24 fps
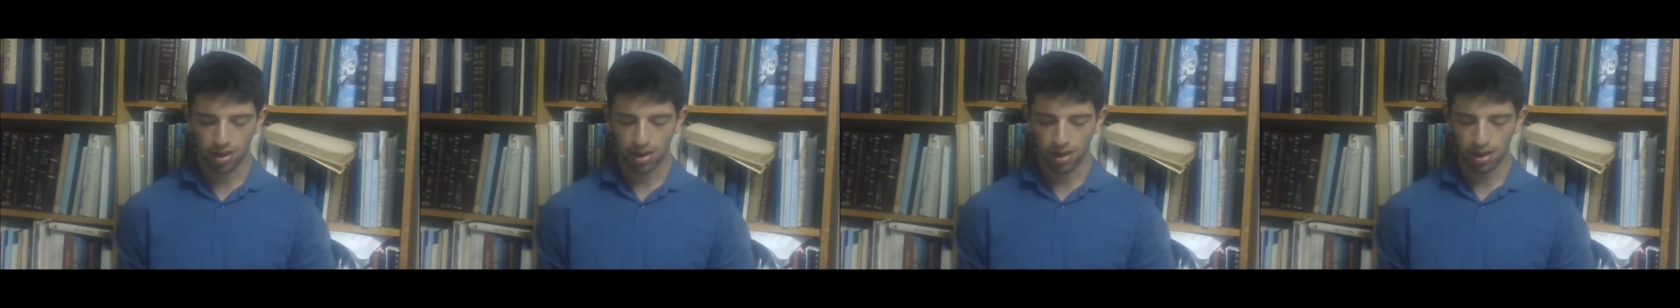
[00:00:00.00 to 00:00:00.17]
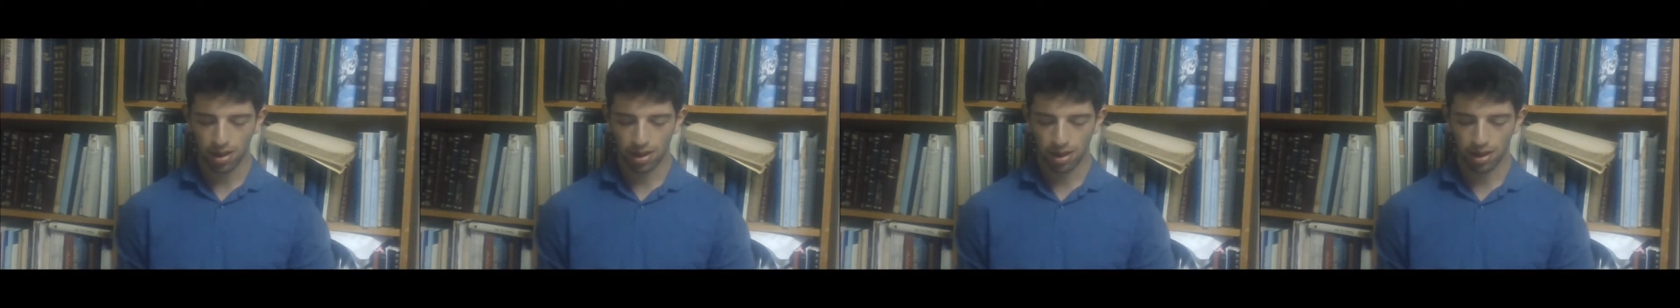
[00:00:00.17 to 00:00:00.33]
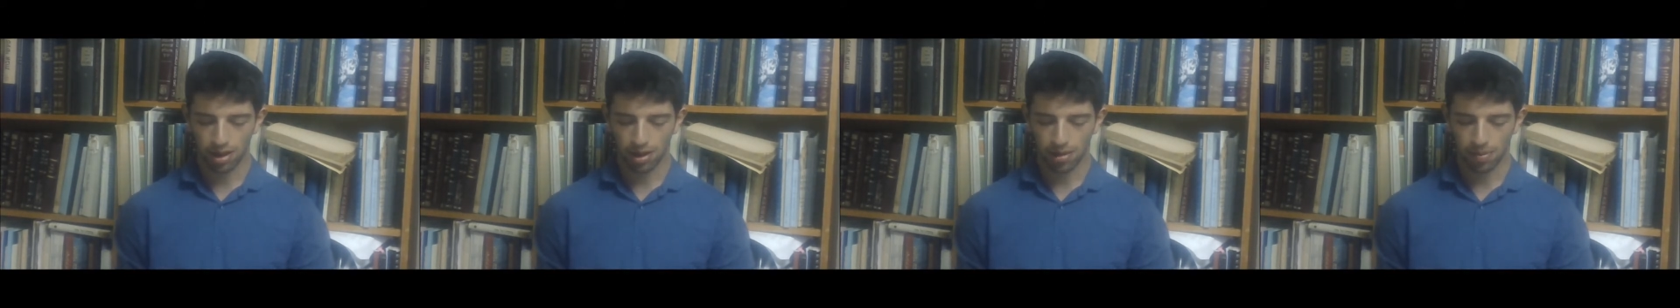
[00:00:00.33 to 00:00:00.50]

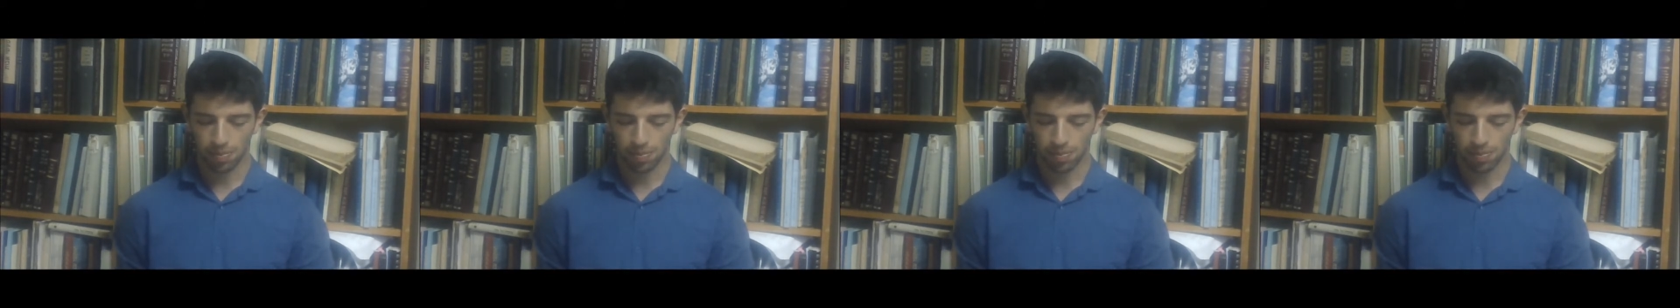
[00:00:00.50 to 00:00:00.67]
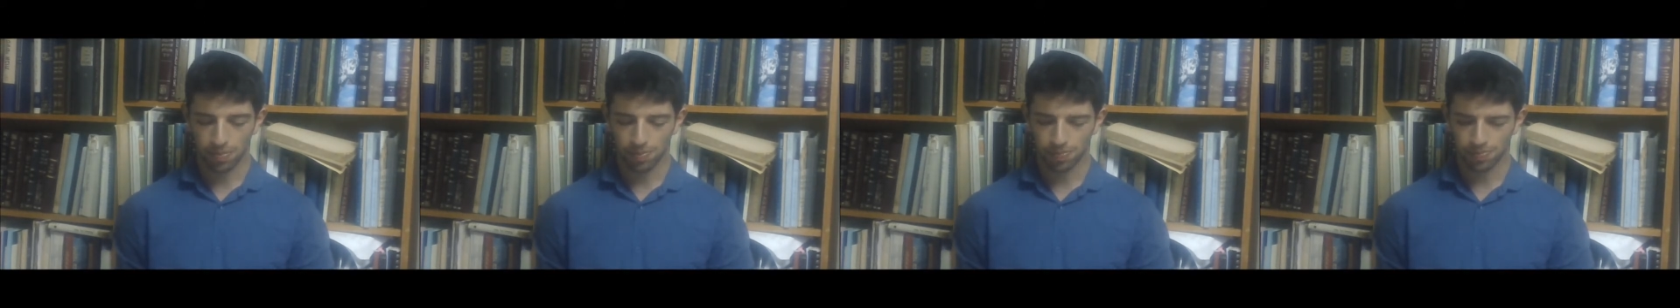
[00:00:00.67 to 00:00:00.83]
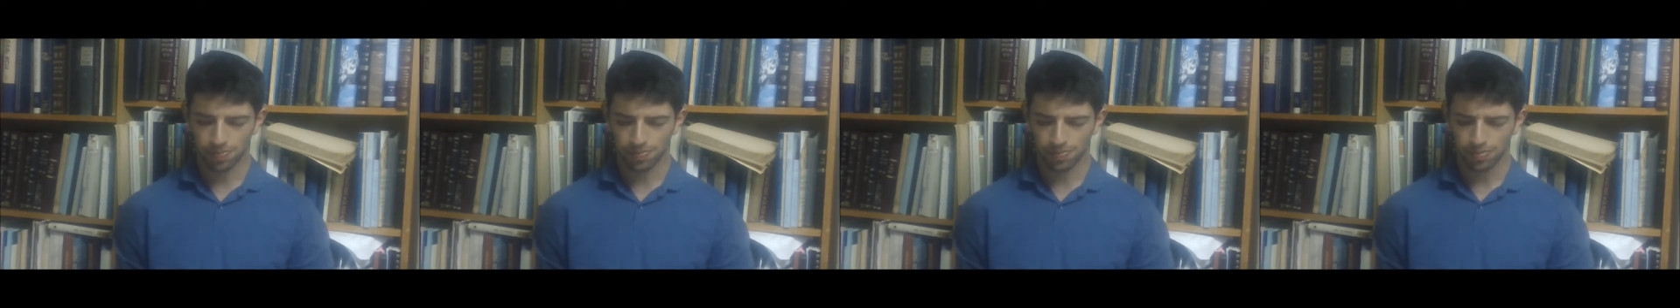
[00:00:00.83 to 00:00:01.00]

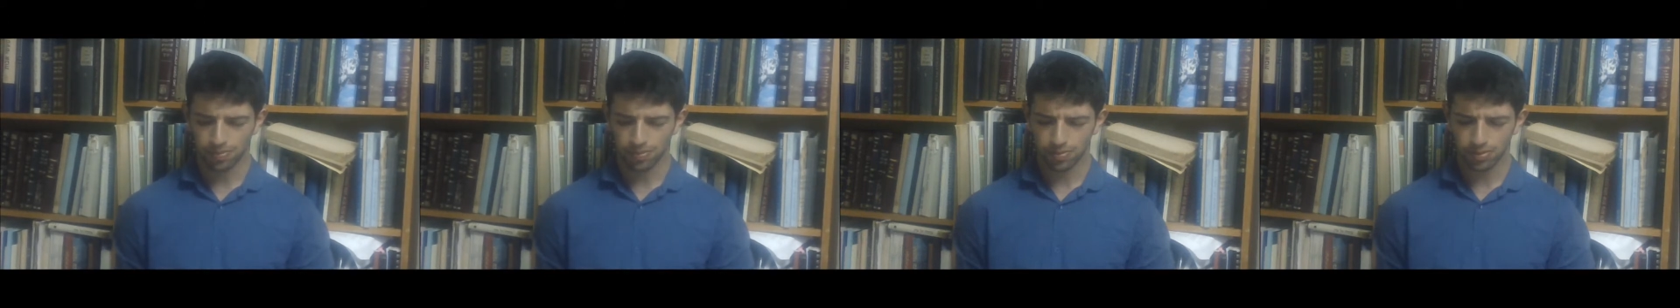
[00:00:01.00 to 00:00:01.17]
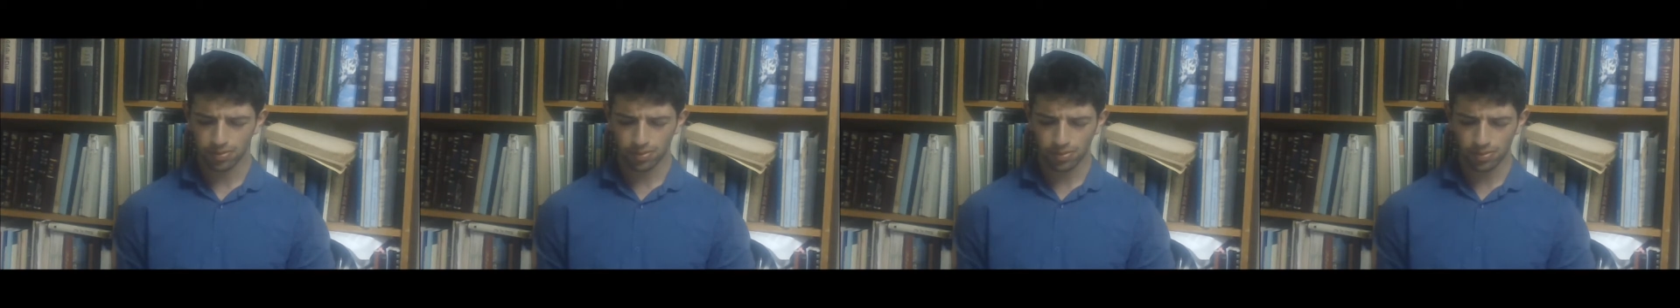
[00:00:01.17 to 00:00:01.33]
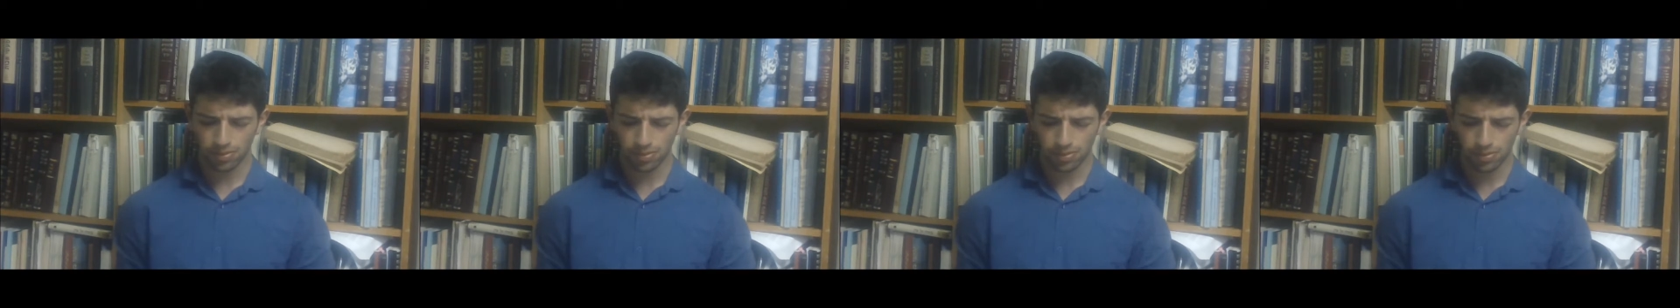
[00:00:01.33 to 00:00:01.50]

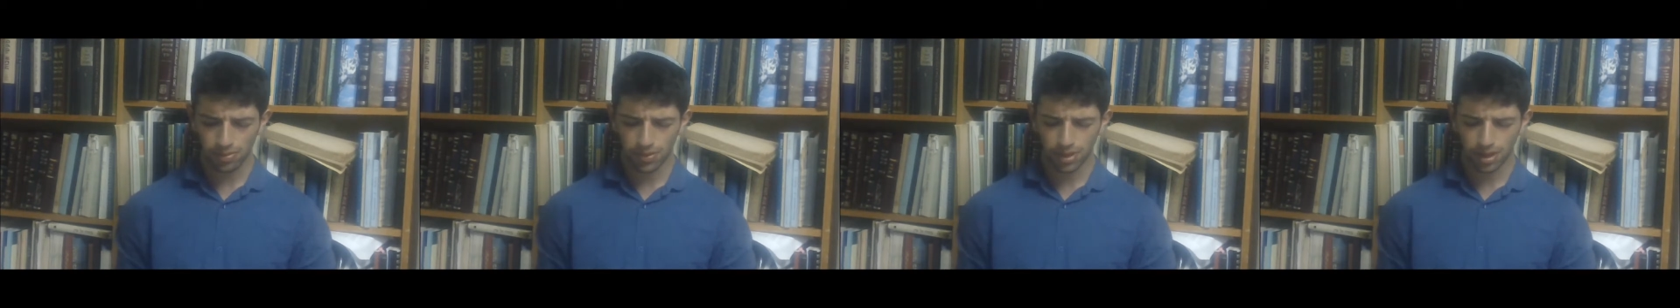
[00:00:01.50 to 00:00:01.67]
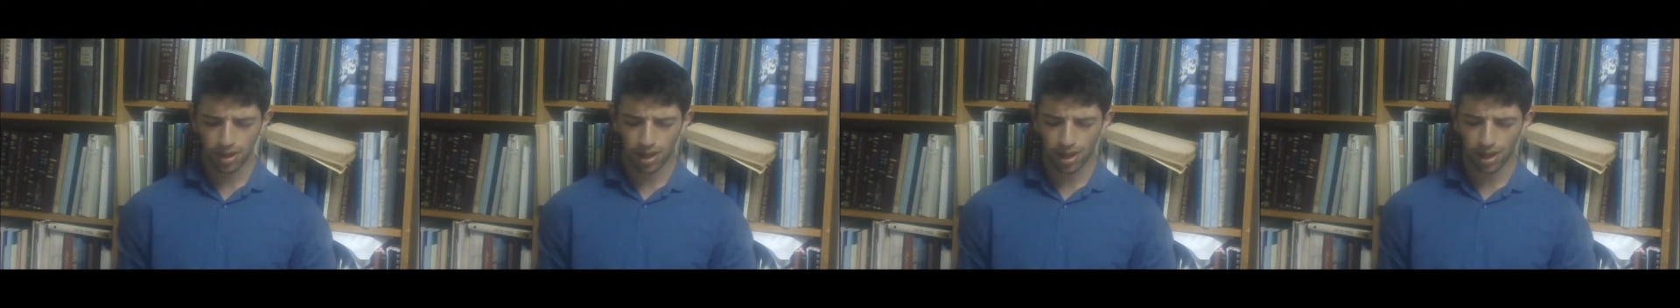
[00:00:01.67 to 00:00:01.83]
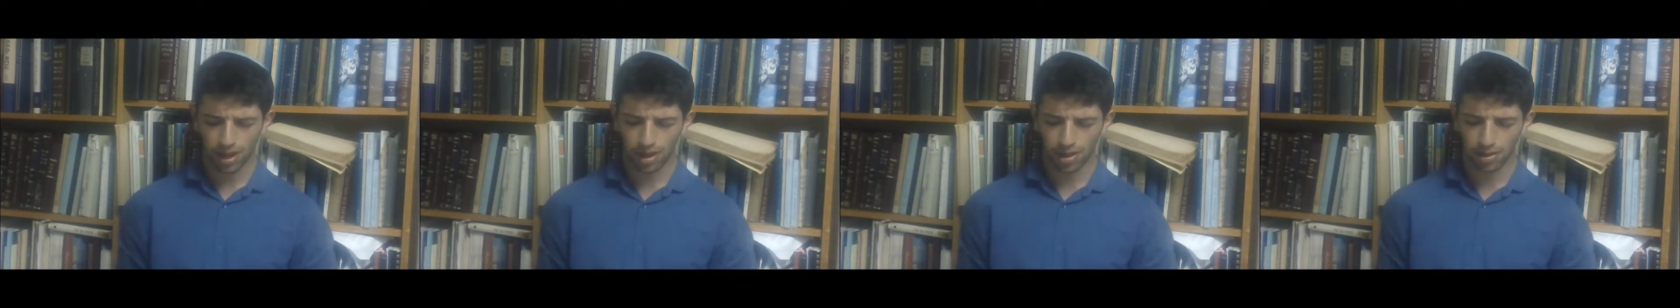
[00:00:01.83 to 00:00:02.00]

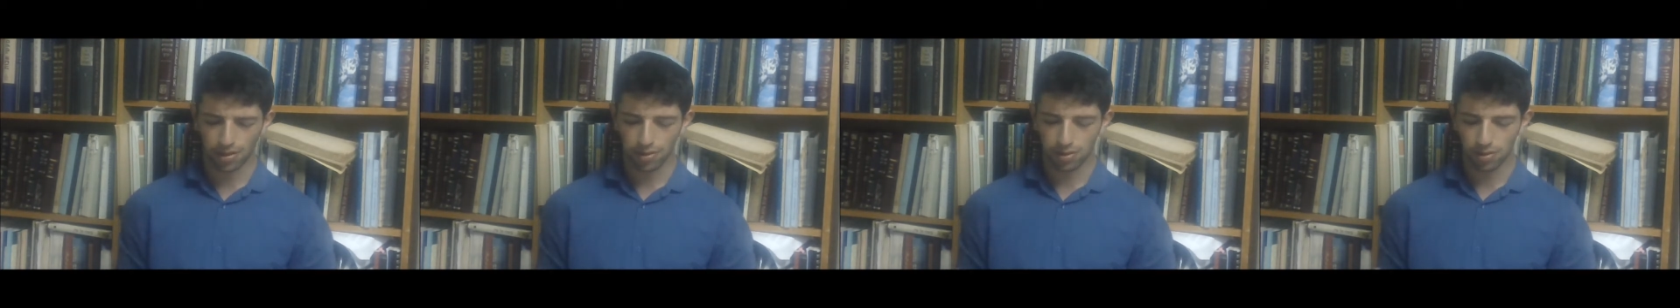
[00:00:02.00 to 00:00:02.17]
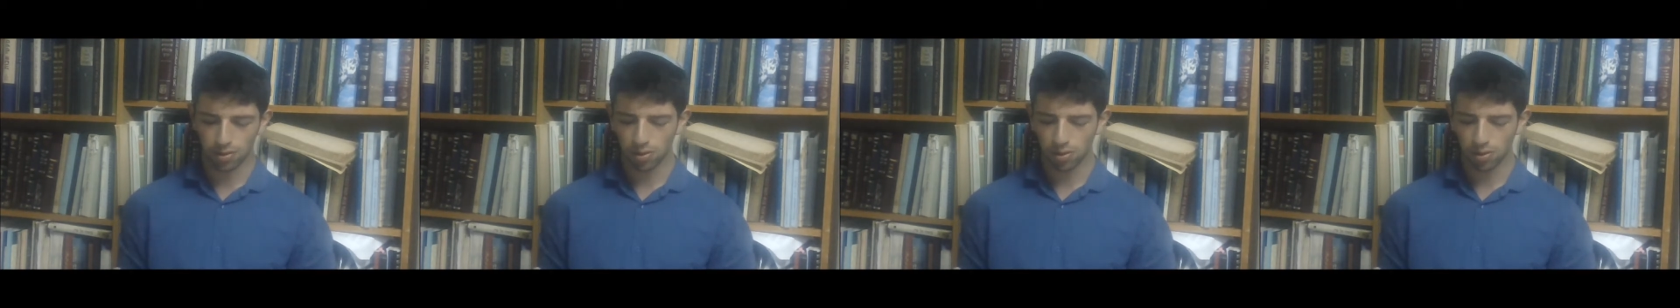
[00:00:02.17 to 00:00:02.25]
And